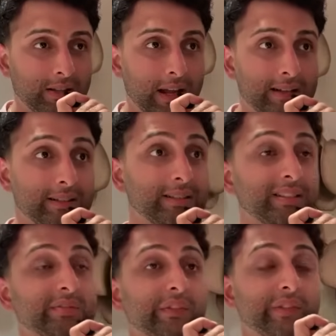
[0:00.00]
And it's
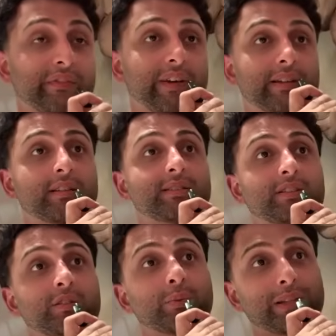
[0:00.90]
his fifth and final
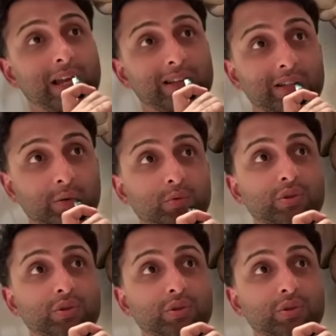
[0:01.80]
season with NU.